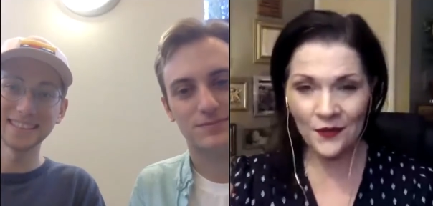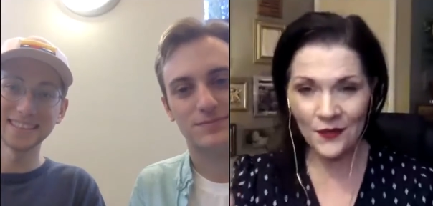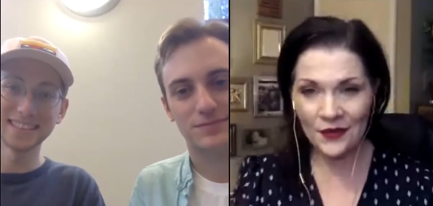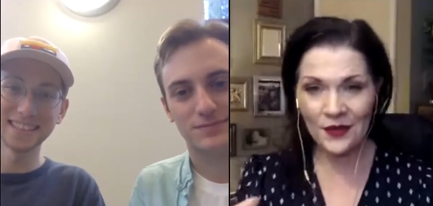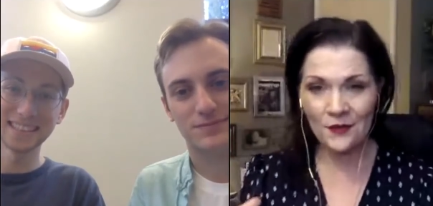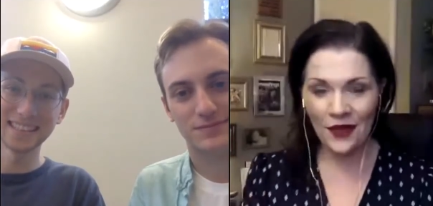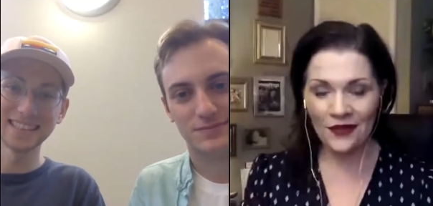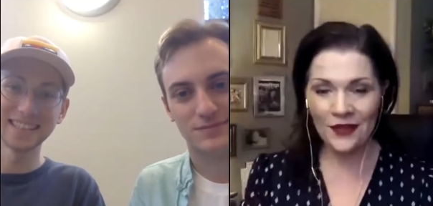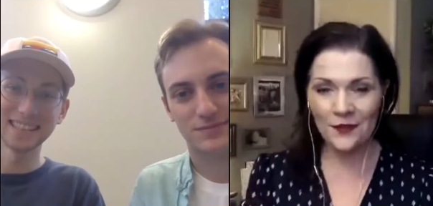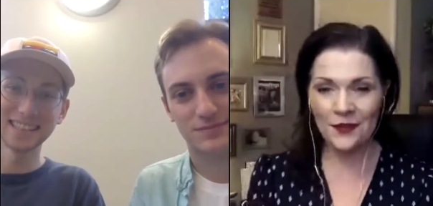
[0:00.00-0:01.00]
Speaker 1: welcome,
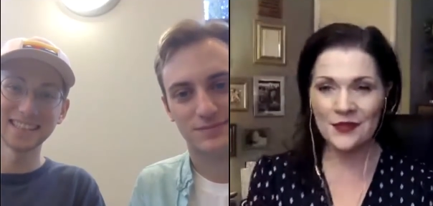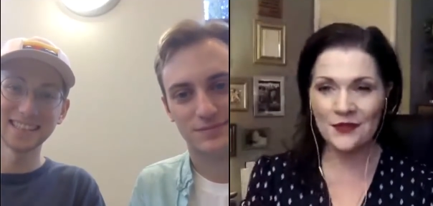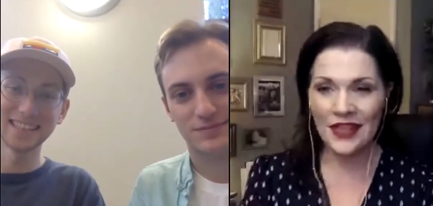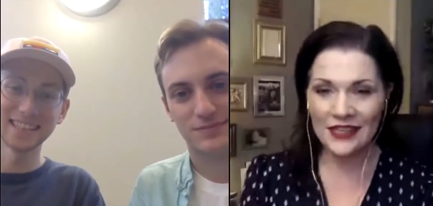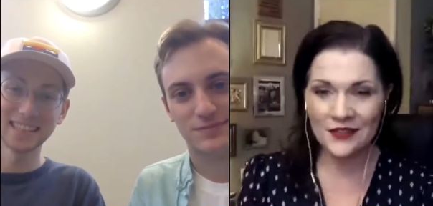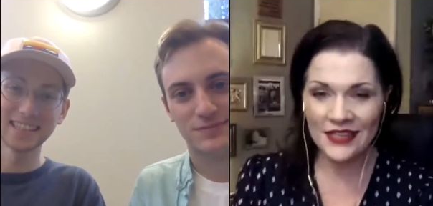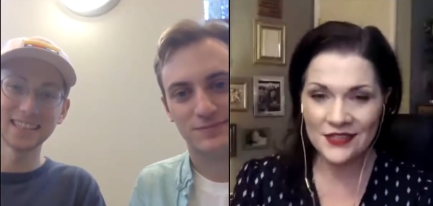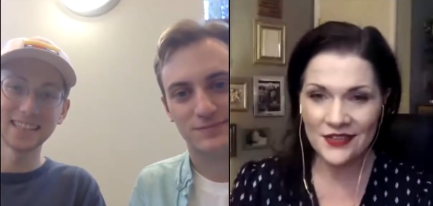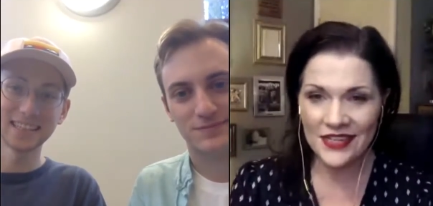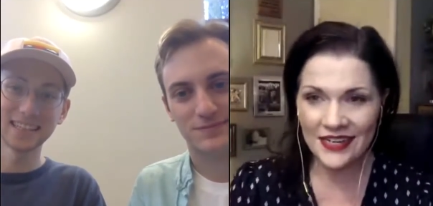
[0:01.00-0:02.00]
welcome. I'm so glad you
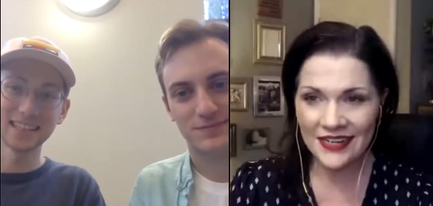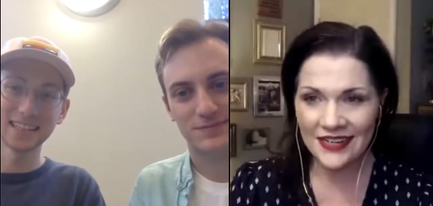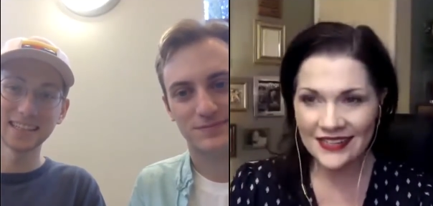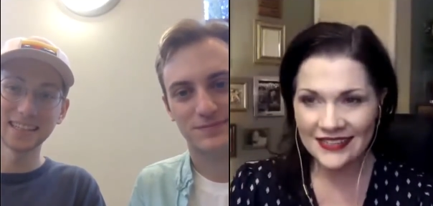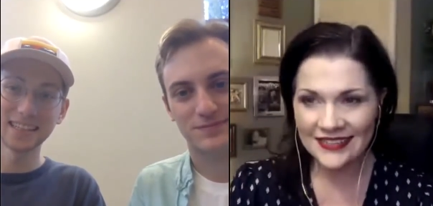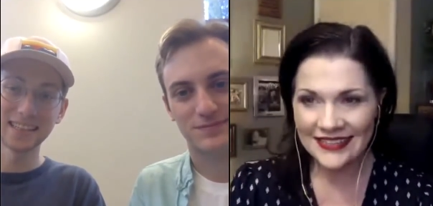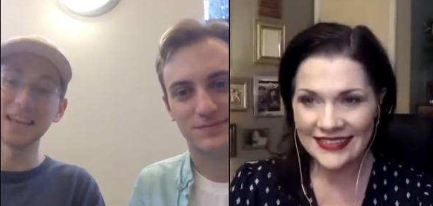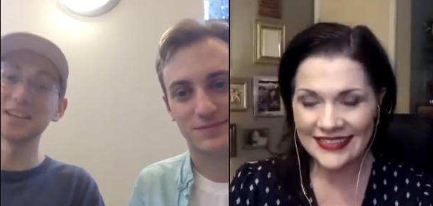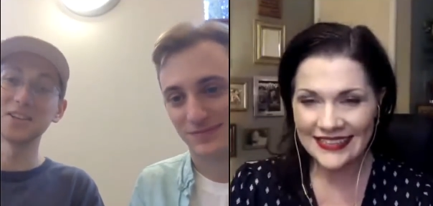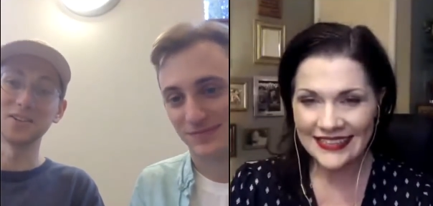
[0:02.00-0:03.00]
guys are here.
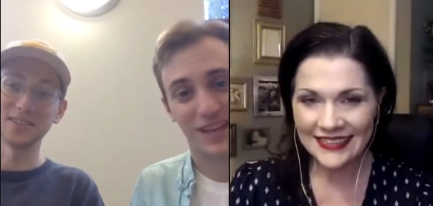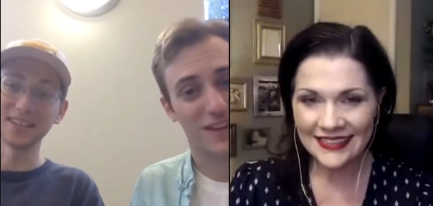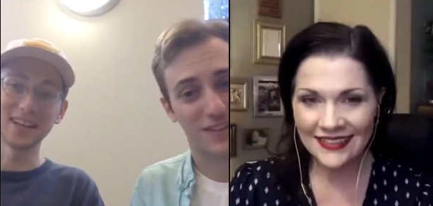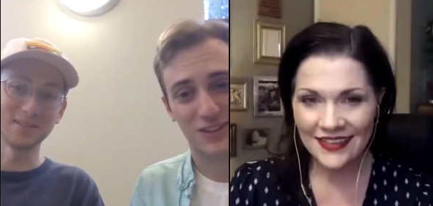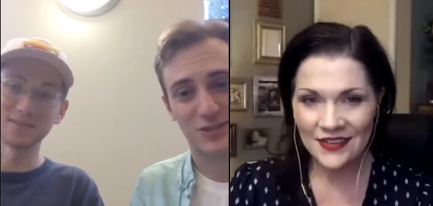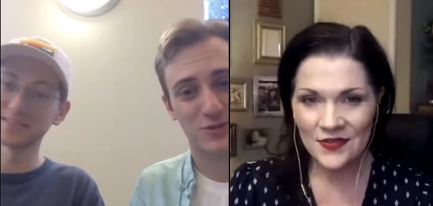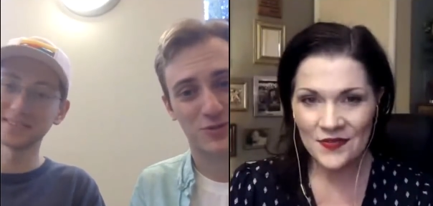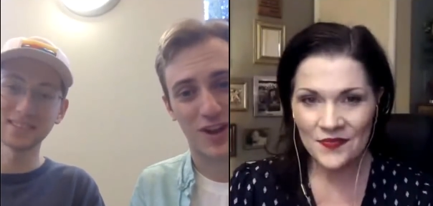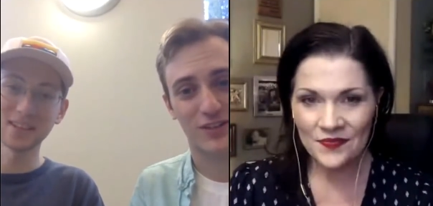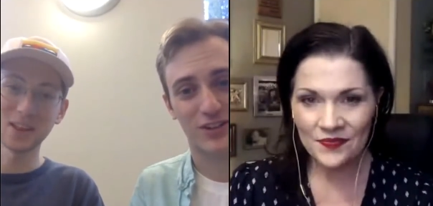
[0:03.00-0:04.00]
Speaker 2: Thank you. Yeah, yeah. thanks so much
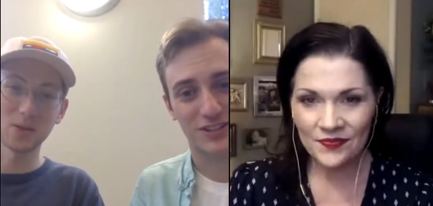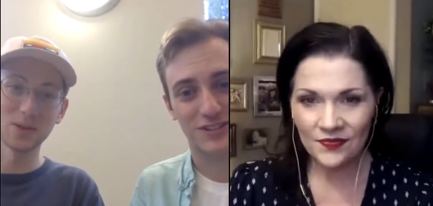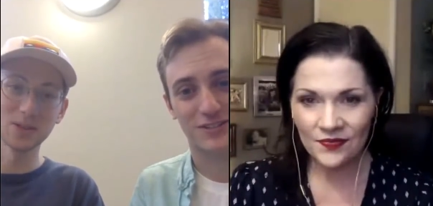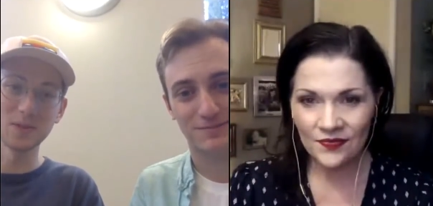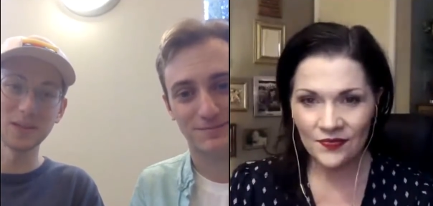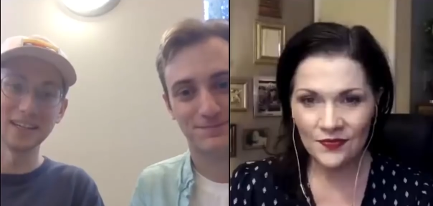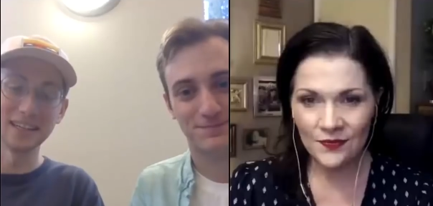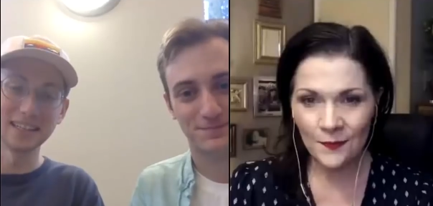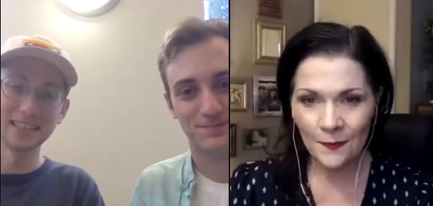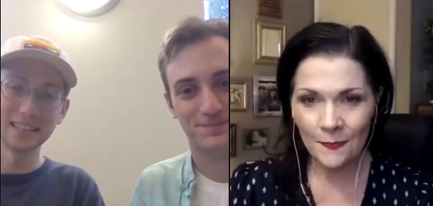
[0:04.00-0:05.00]
for having us. Thrilled to be here.
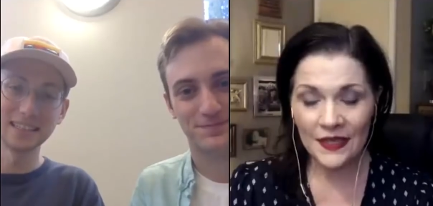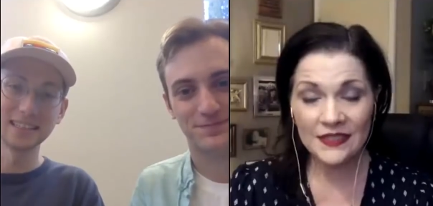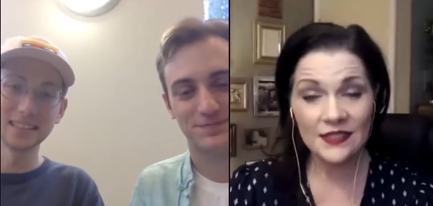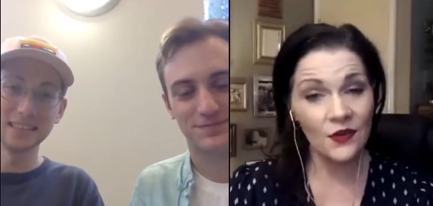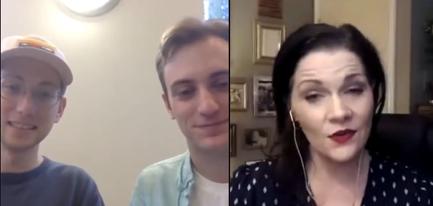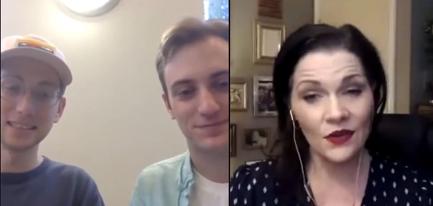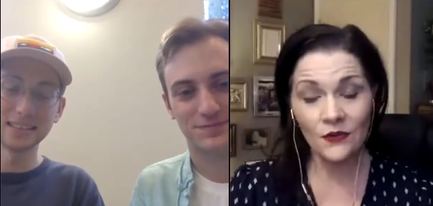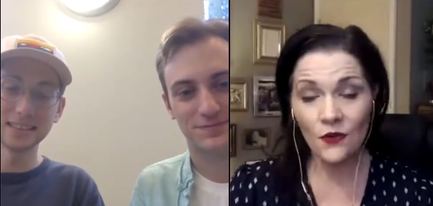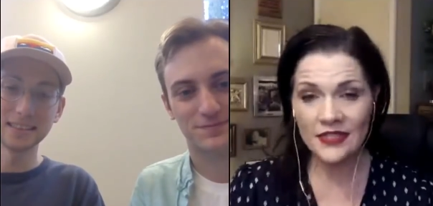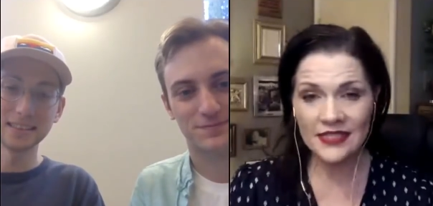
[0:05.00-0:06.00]
Speaker 1: So, of
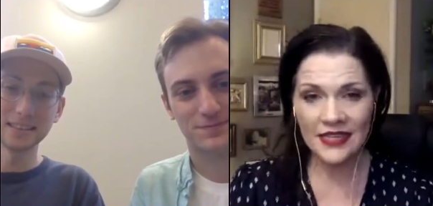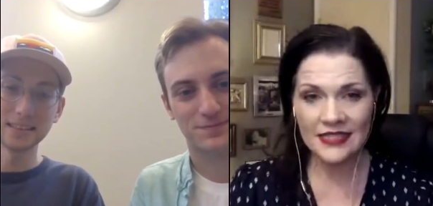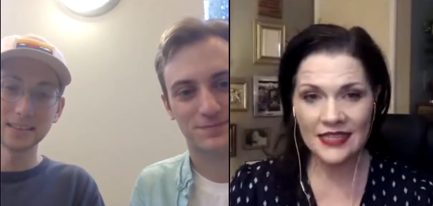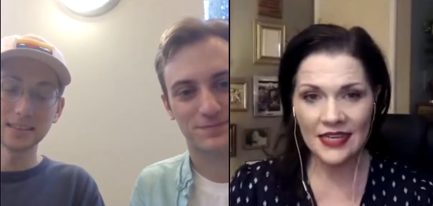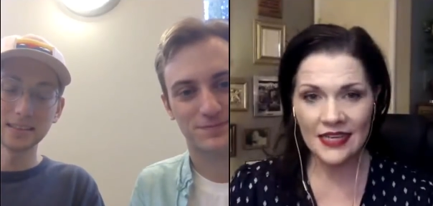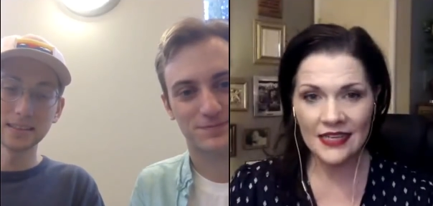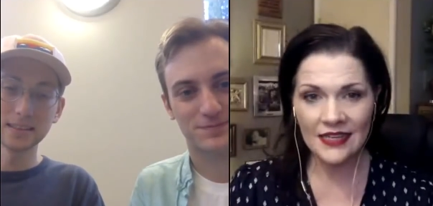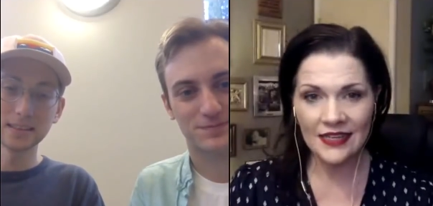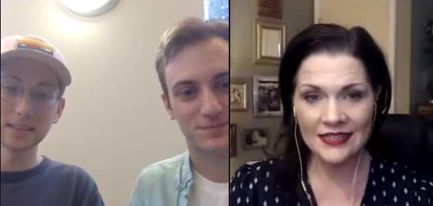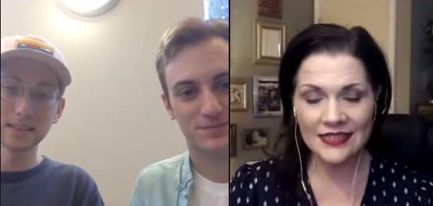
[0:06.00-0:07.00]
course, I
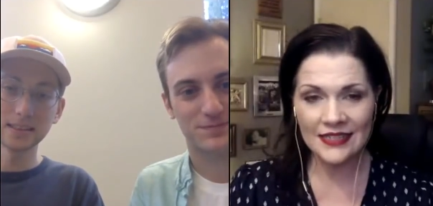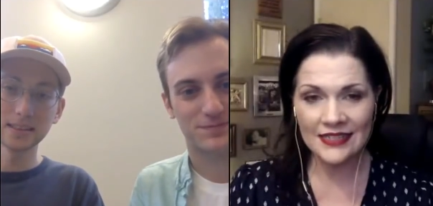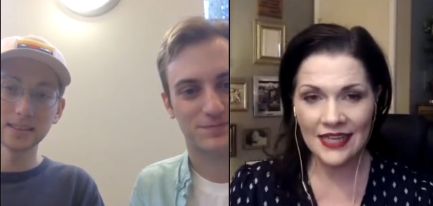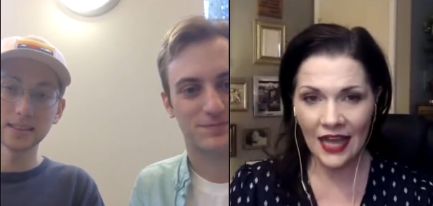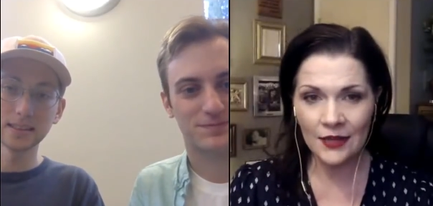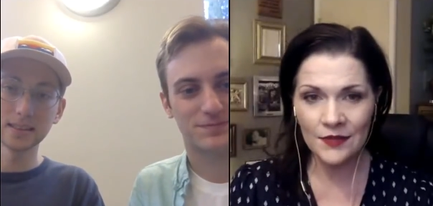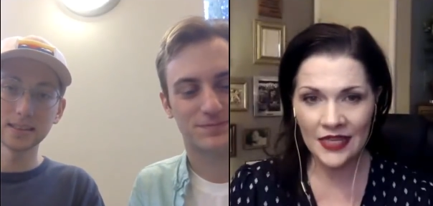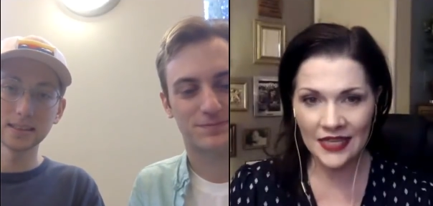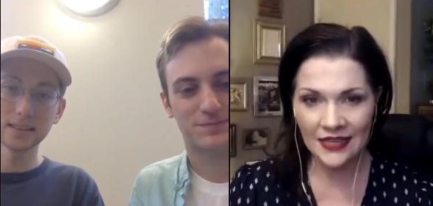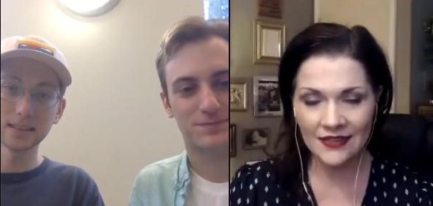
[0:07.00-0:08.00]
said it's a
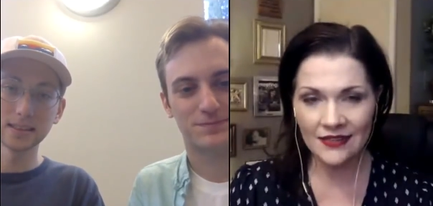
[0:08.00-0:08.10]
timely